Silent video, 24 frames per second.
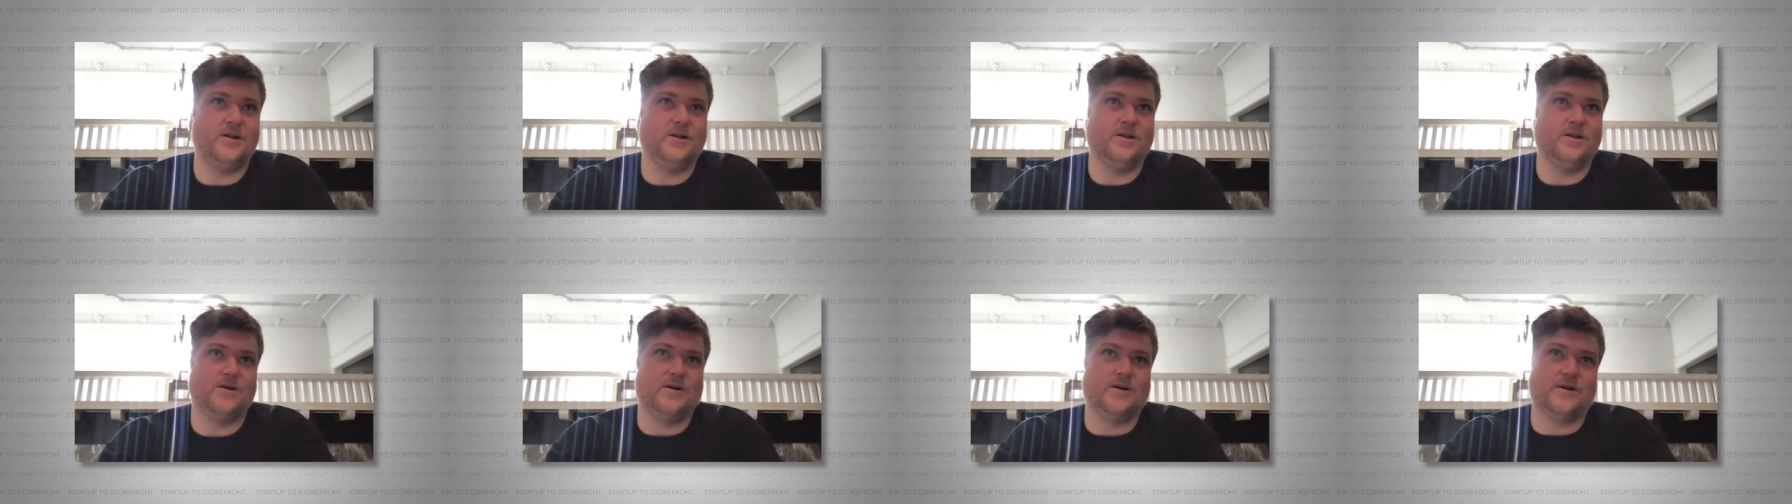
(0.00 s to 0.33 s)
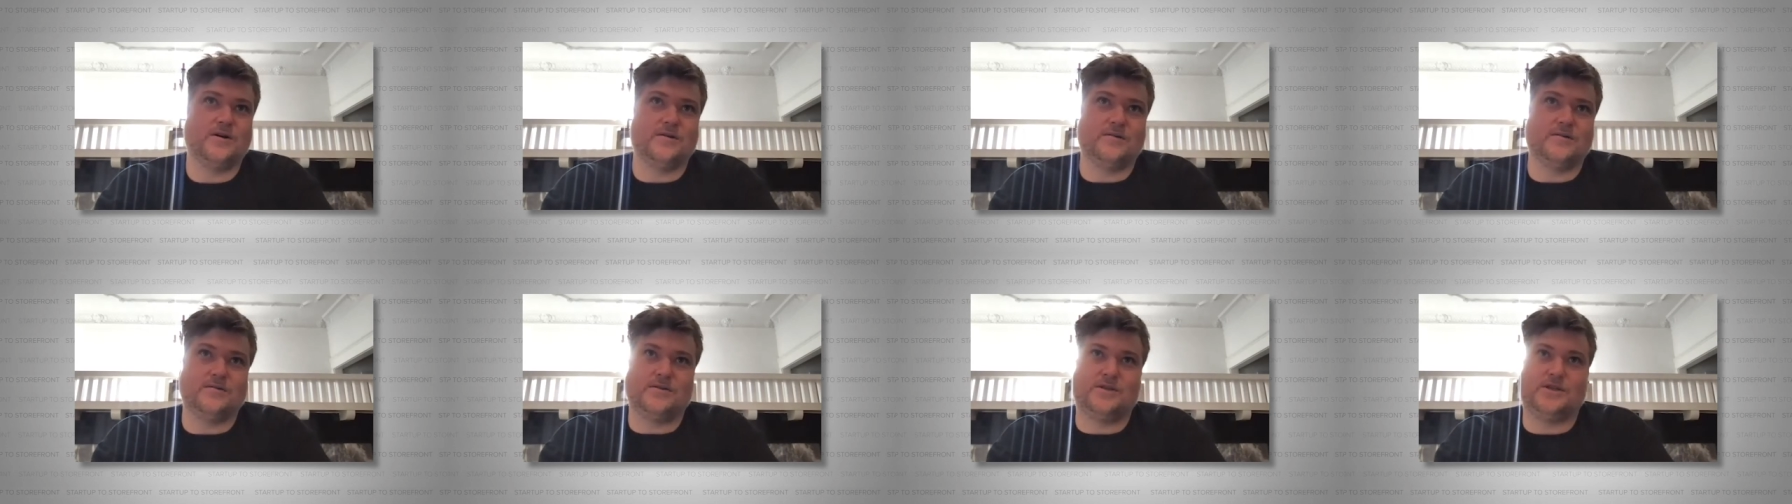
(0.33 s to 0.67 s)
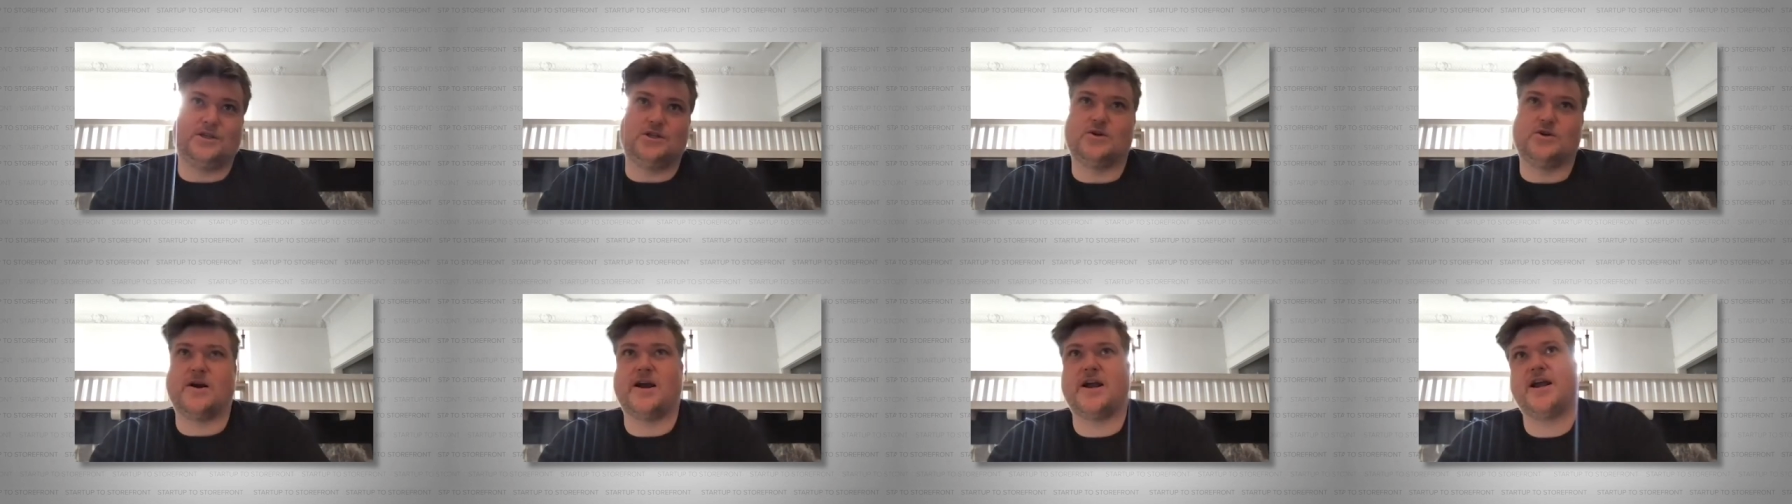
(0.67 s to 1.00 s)
or
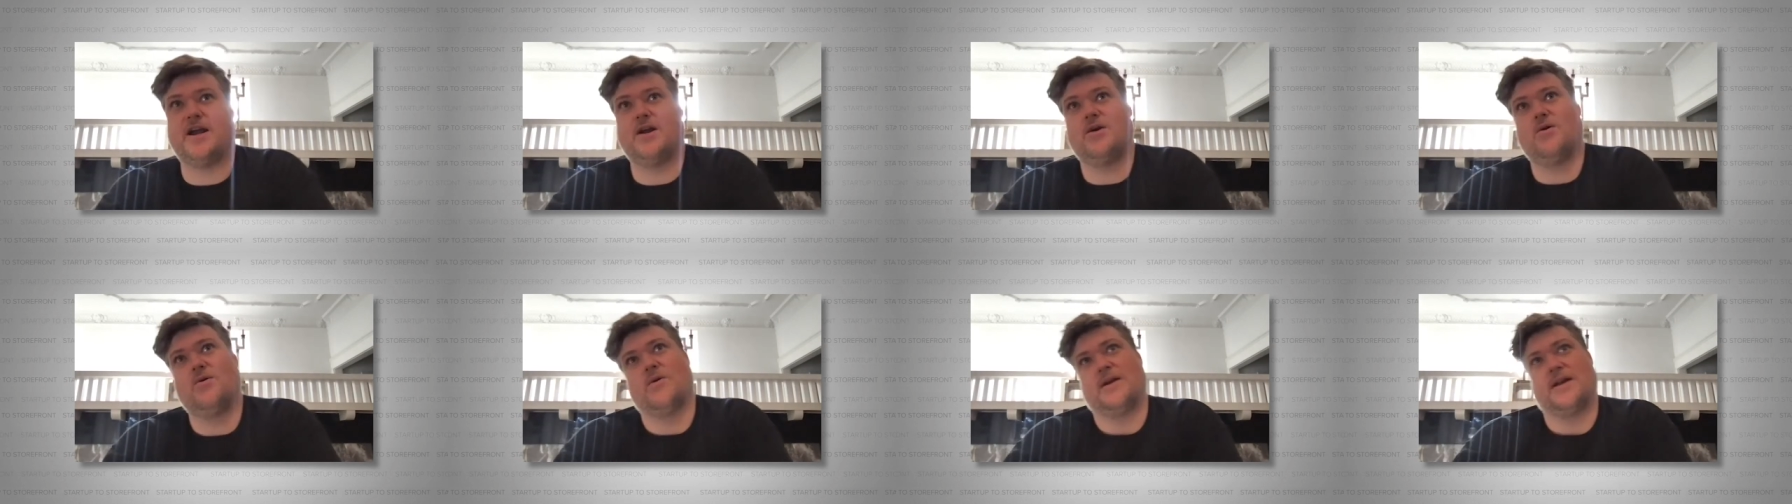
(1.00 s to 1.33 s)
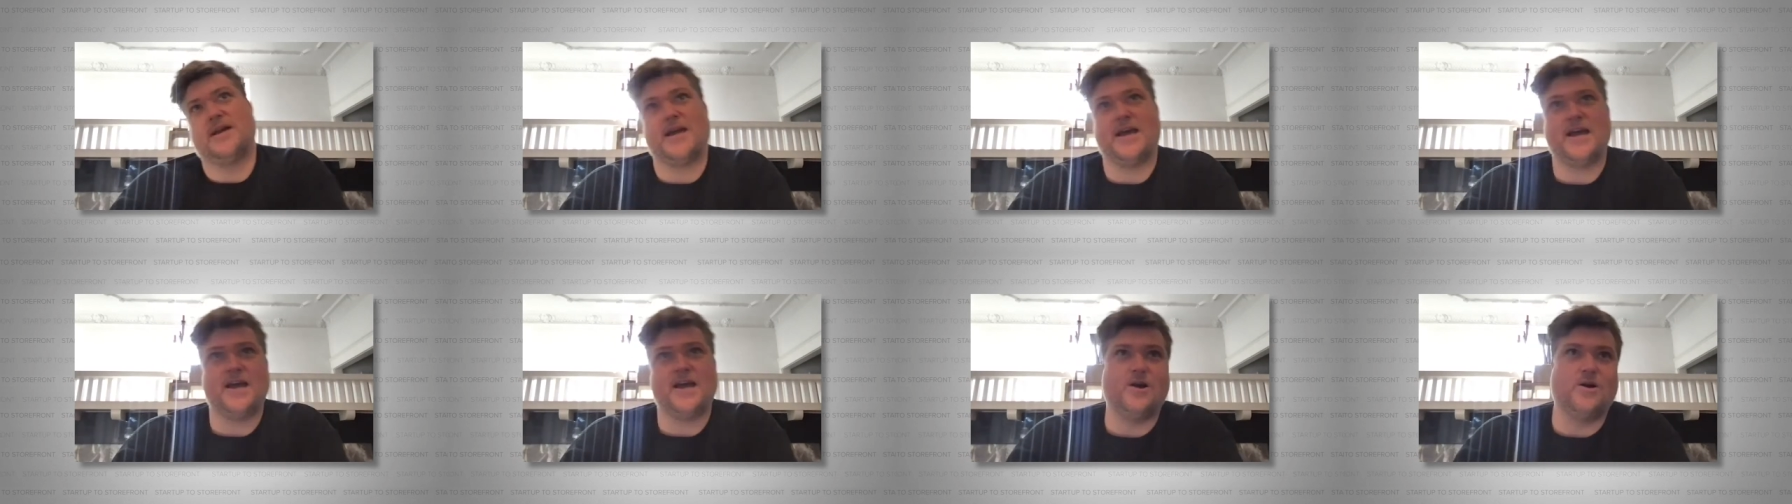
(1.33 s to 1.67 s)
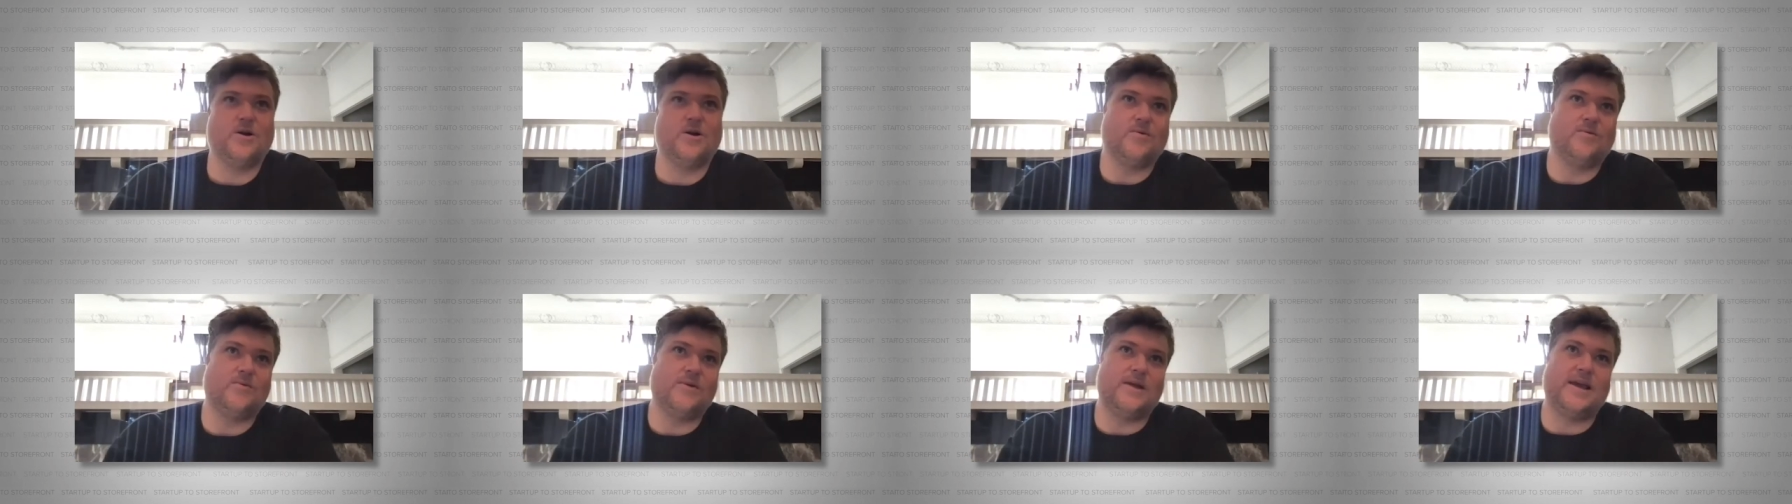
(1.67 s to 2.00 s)
straight or gay
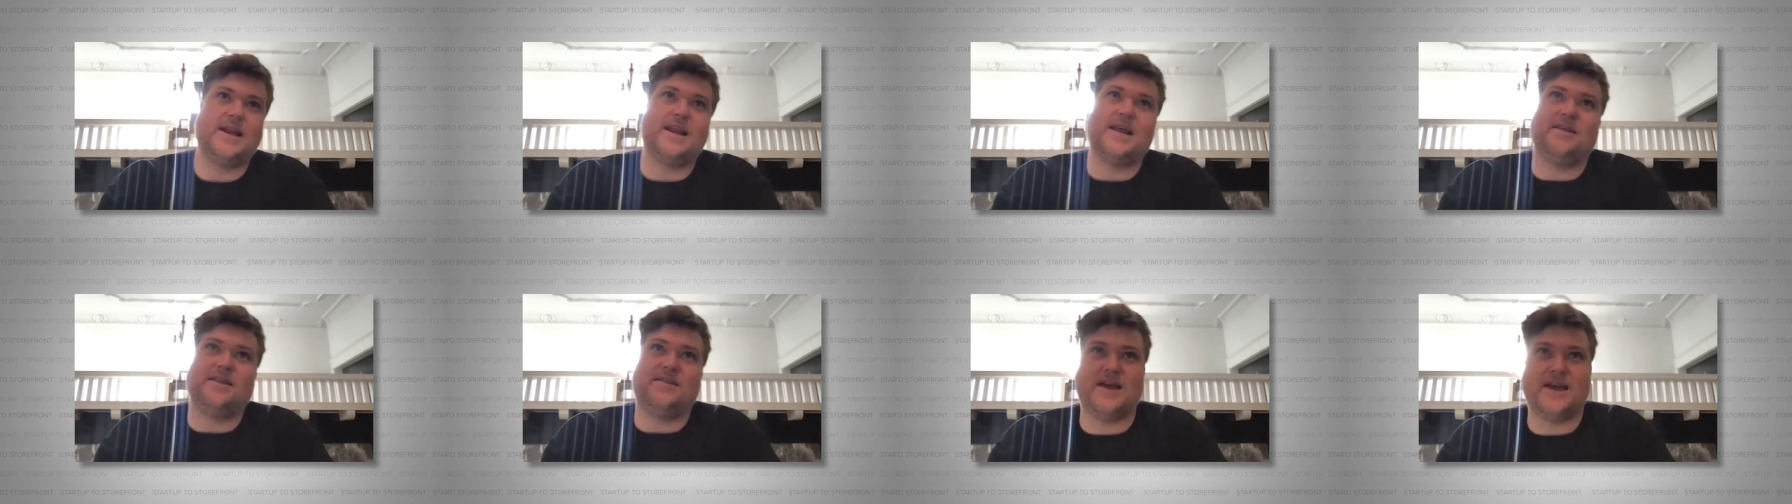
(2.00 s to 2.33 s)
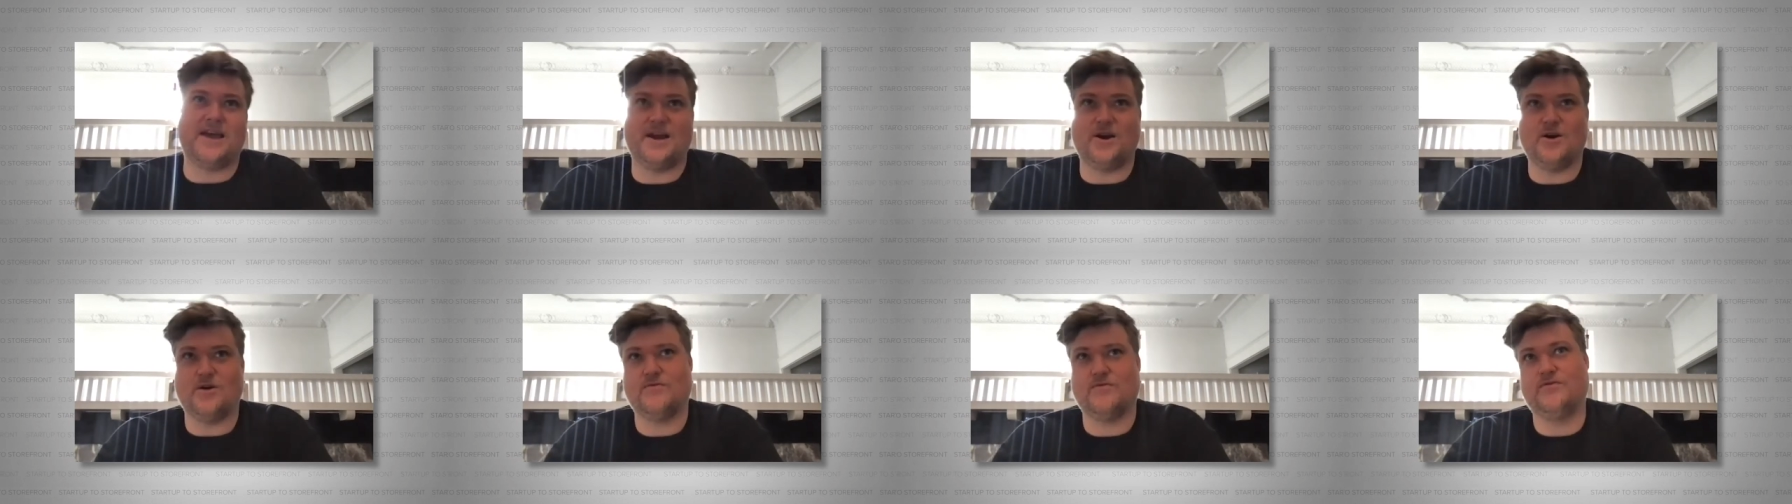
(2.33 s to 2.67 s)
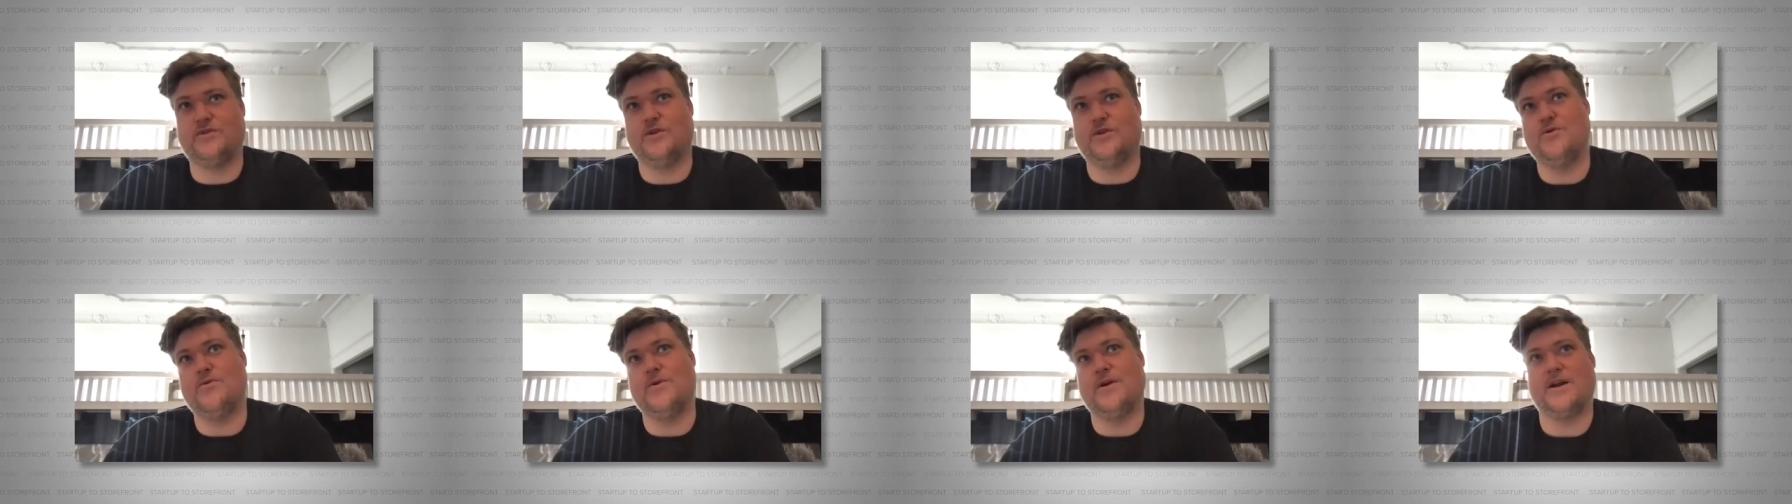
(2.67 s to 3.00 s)
or anything or
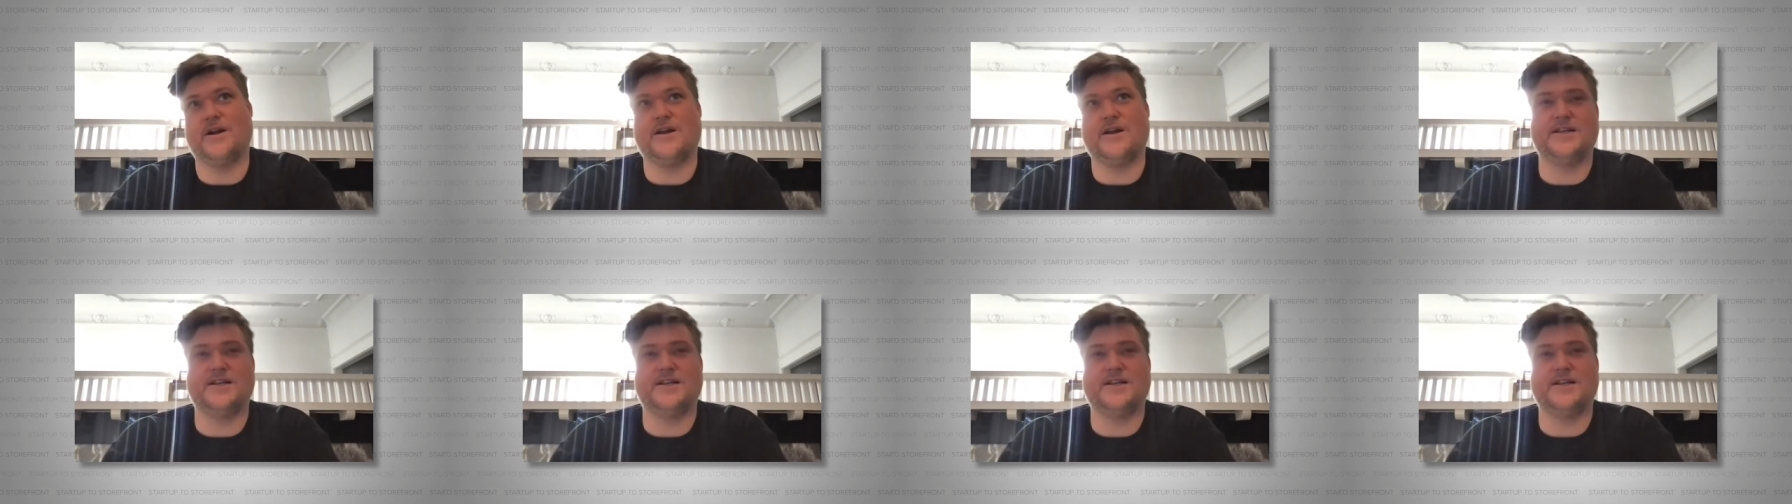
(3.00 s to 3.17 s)
fluid.